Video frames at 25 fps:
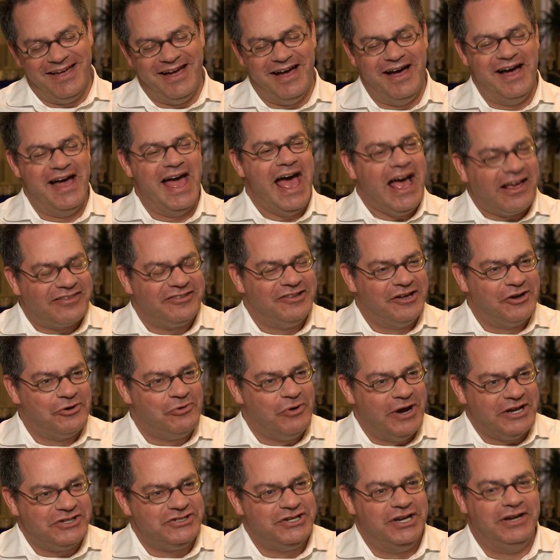Excellent
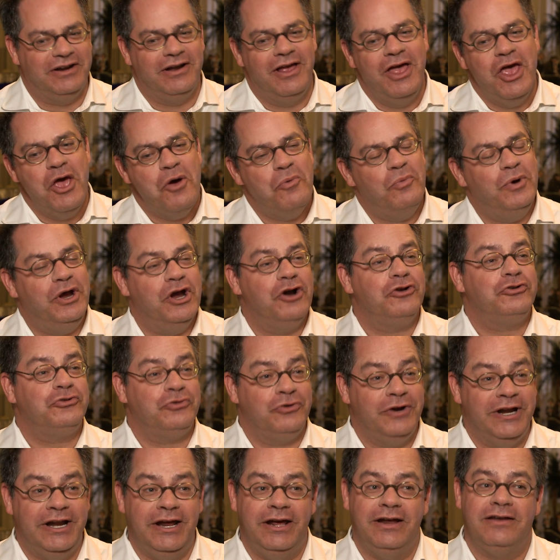question. We are
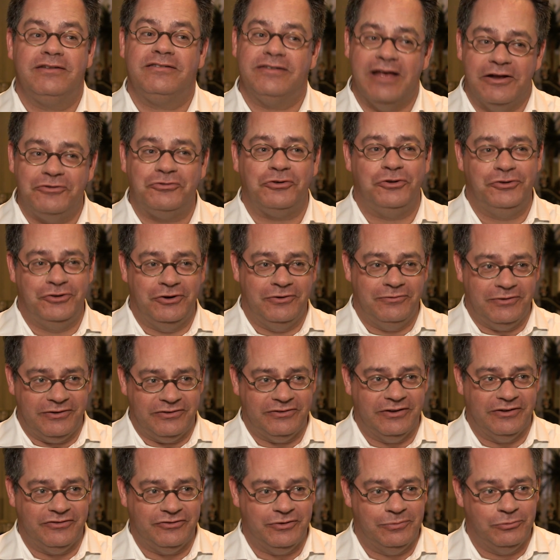treating central
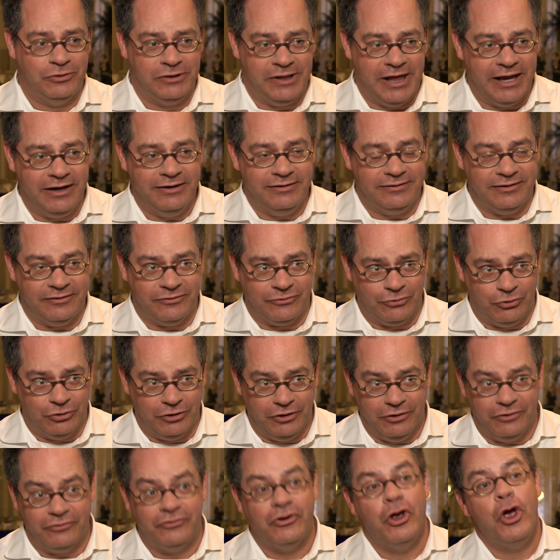nervous system related
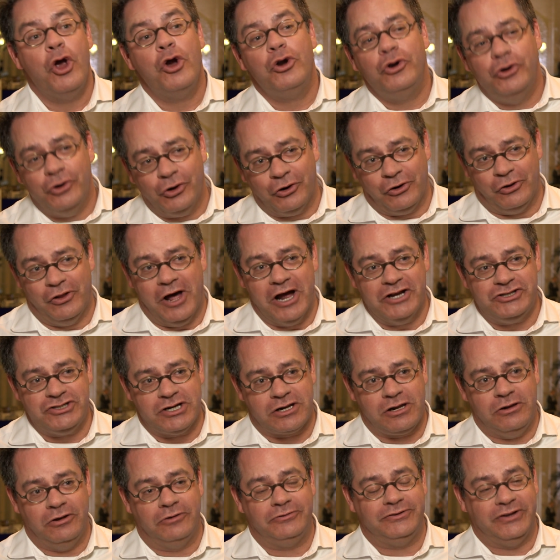disorders,
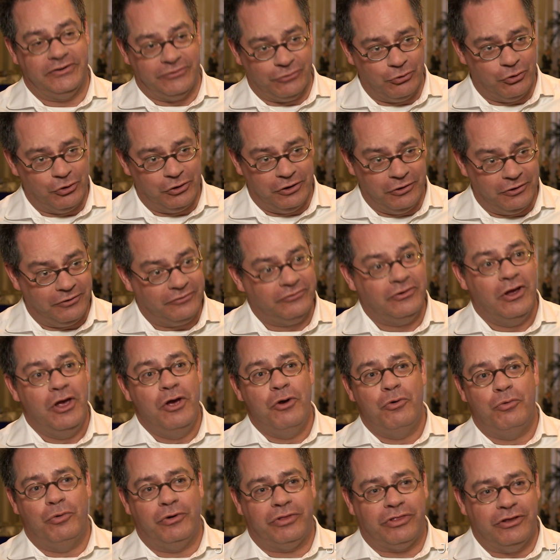neurological disorders,
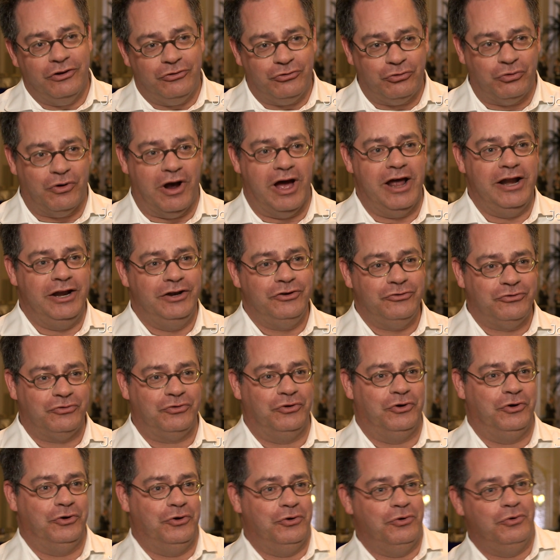with a tried and
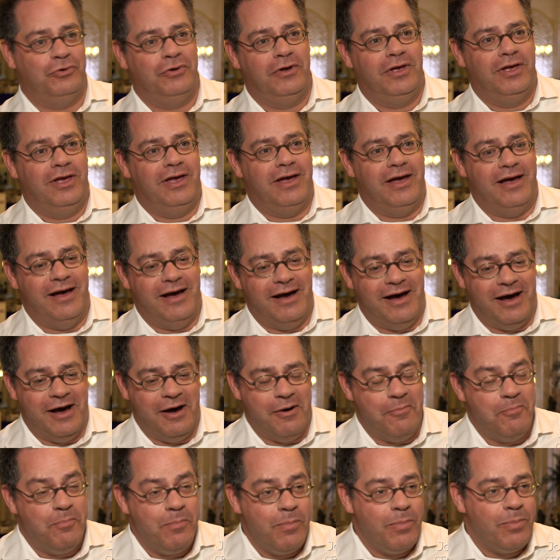true,
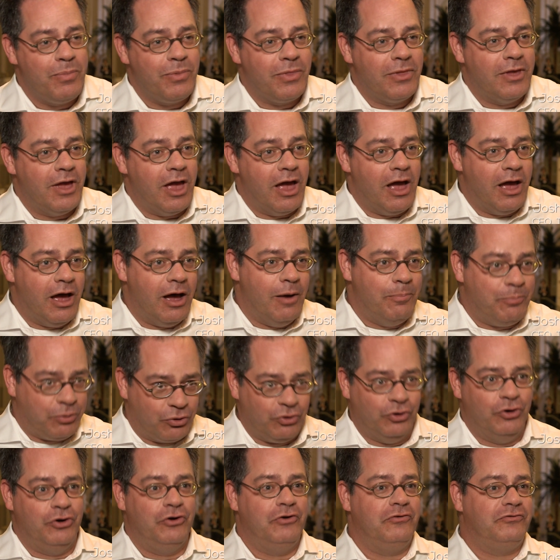
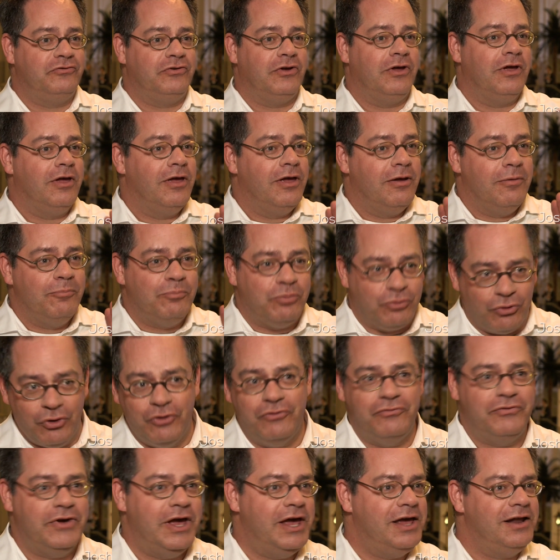approved,
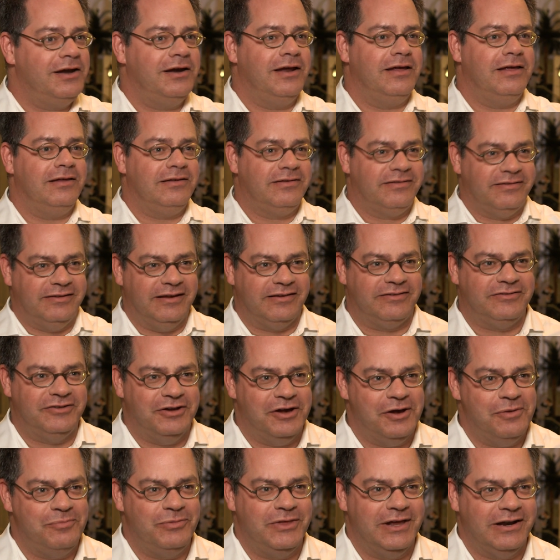proven
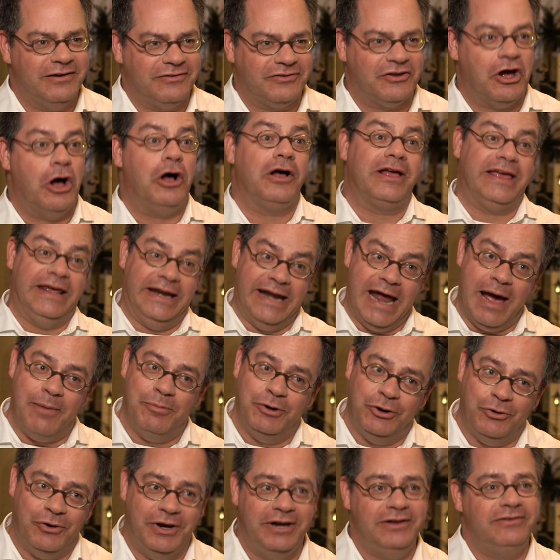system that is called
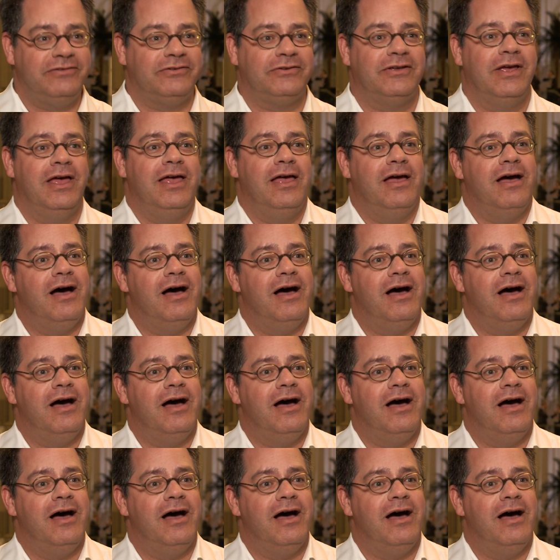cannabinoids